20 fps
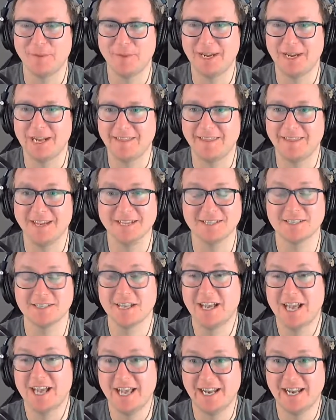I think
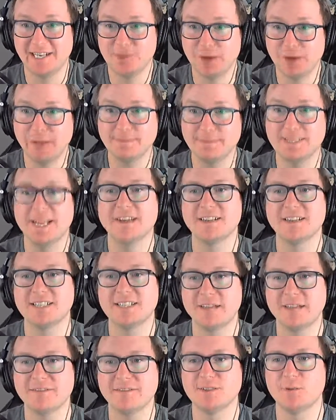and it drops down to
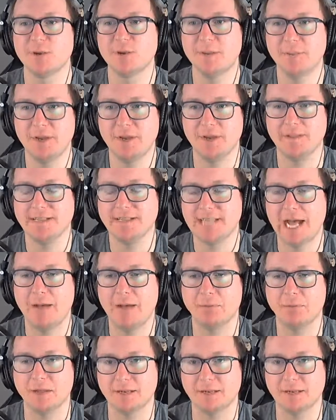720p on the tablet.